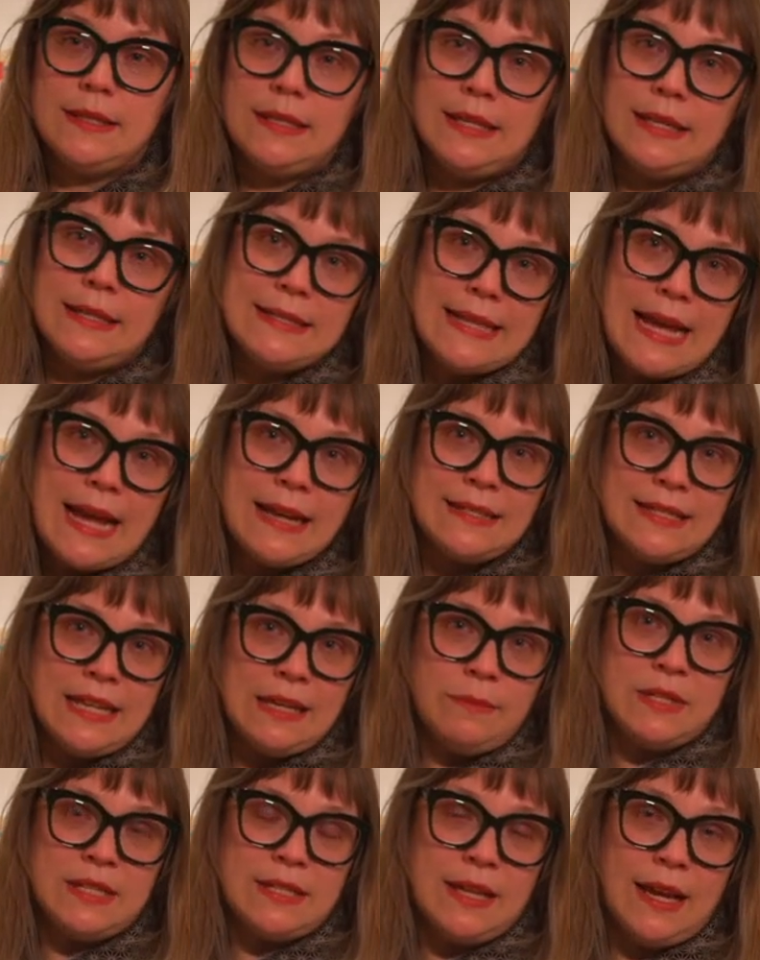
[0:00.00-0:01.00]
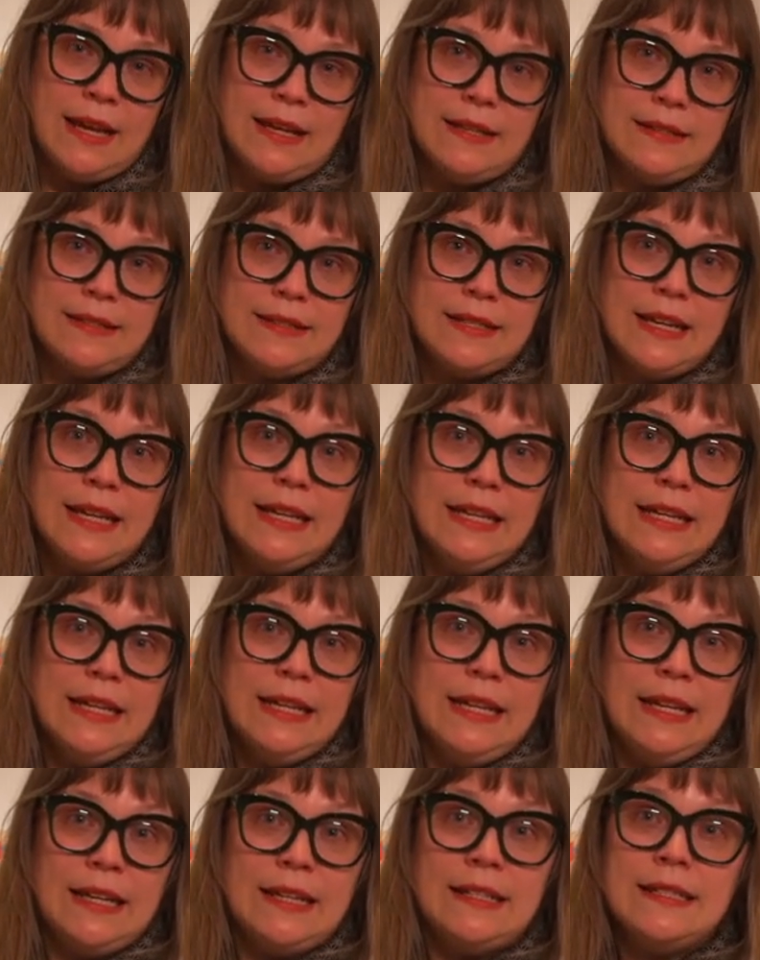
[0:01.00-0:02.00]
the exact same size
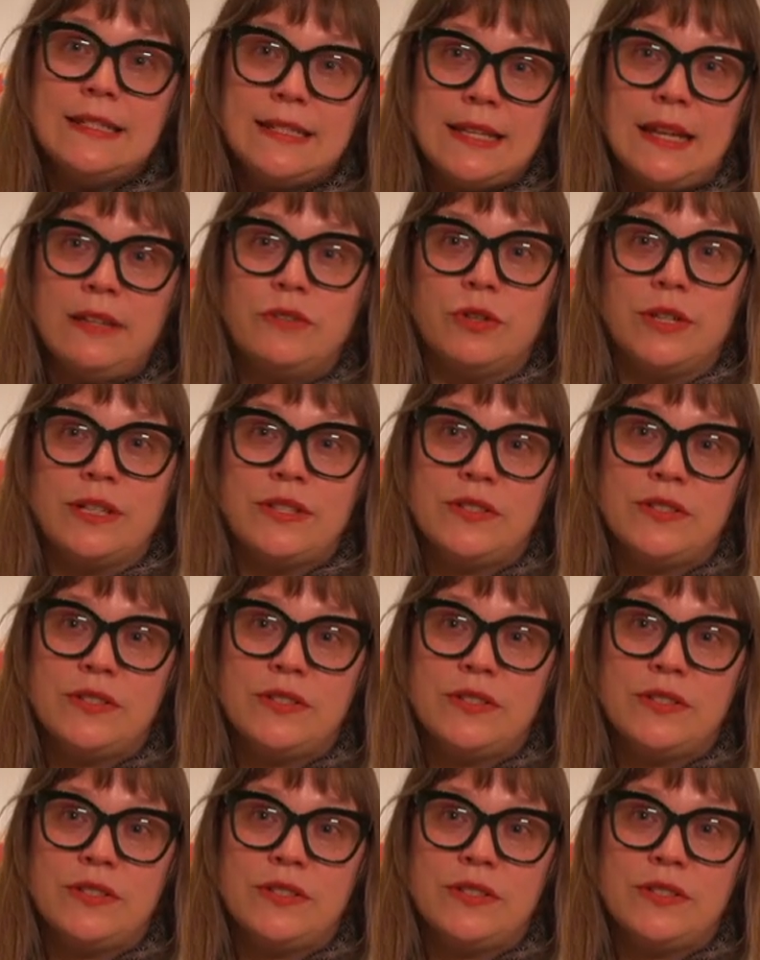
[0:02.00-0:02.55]
concentric